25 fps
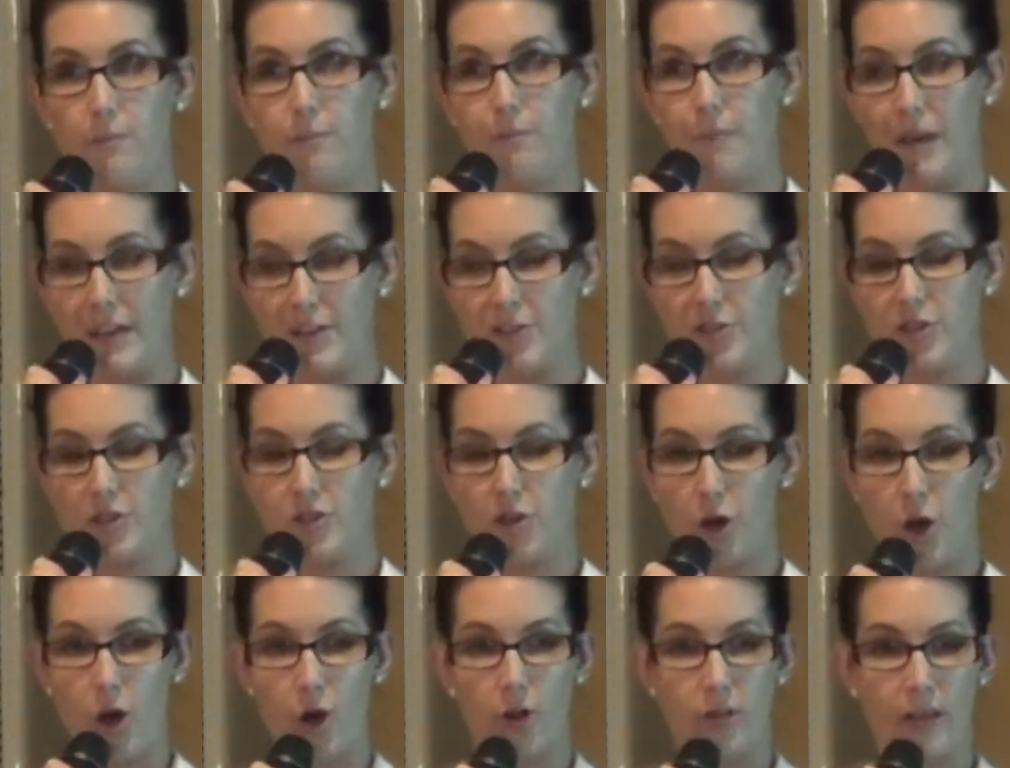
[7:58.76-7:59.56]

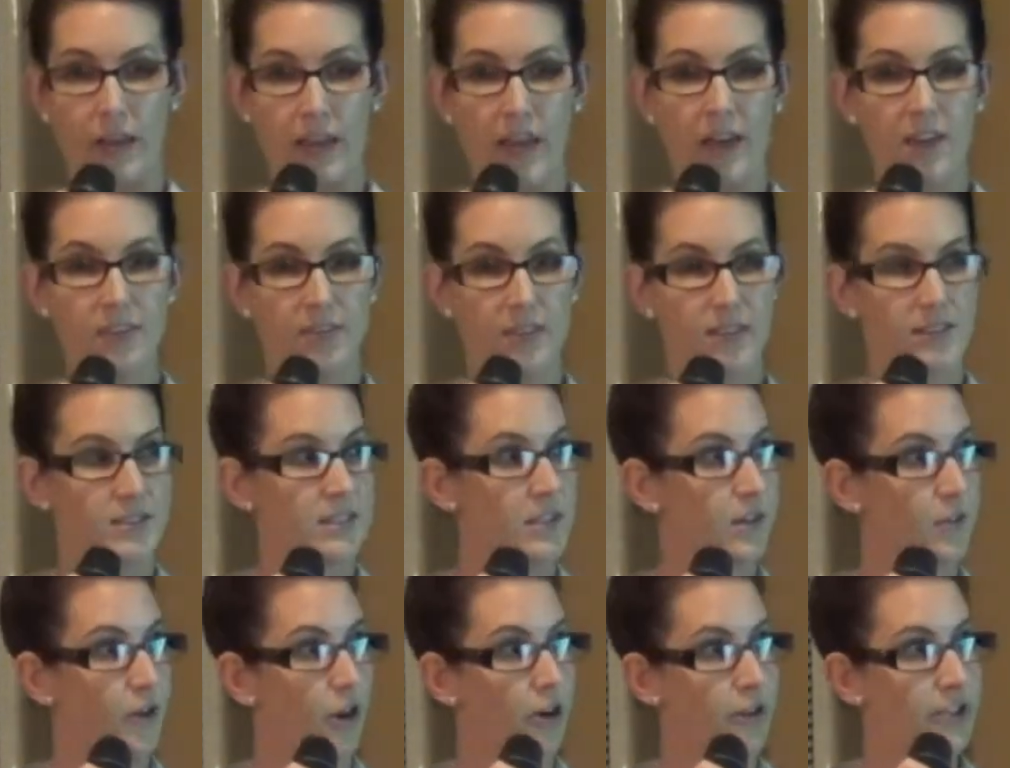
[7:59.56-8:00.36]
mentioned earlier, the
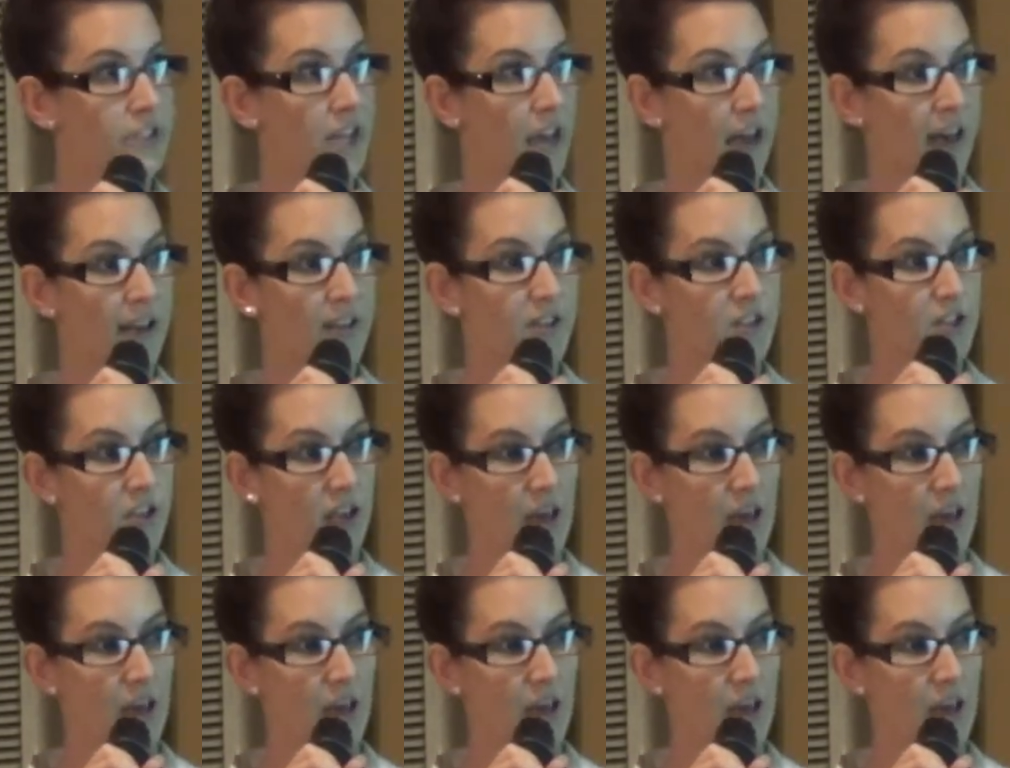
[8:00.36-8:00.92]
Xero Touch